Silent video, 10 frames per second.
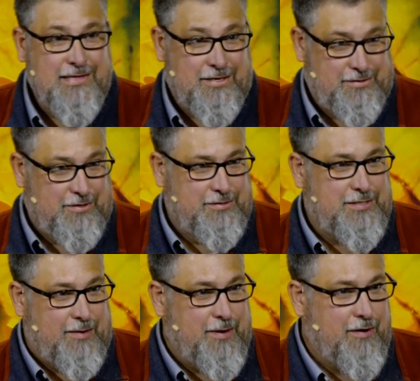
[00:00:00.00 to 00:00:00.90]
Is your
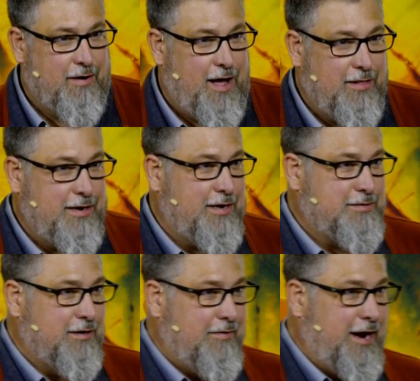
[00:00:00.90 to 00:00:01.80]
stomach growling
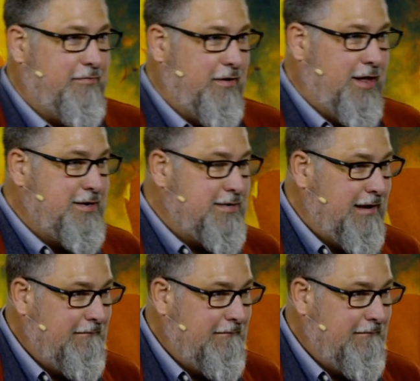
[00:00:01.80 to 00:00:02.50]
because you're ready for lunch?